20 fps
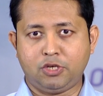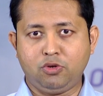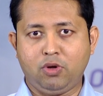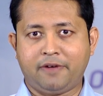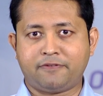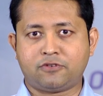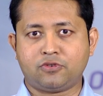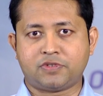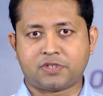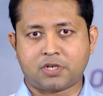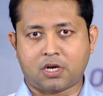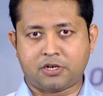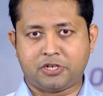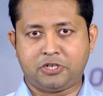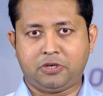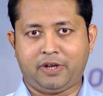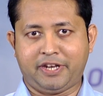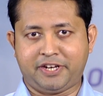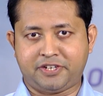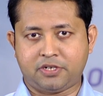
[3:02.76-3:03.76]
you have to start
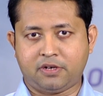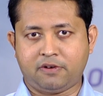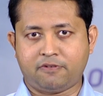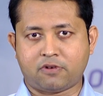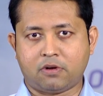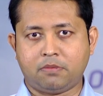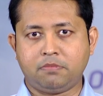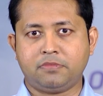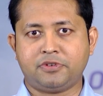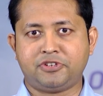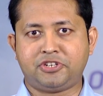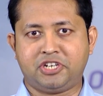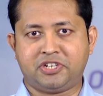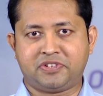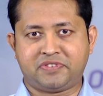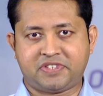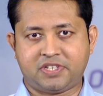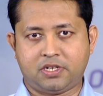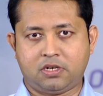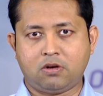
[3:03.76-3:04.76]
your letter from dear
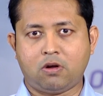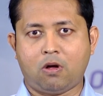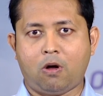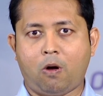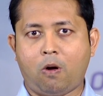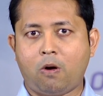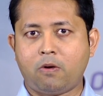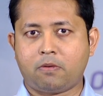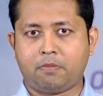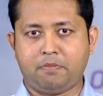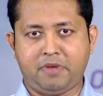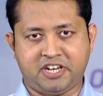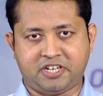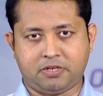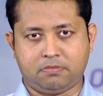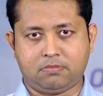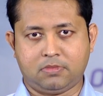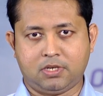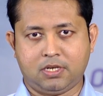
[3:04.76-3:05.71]
sir or madam.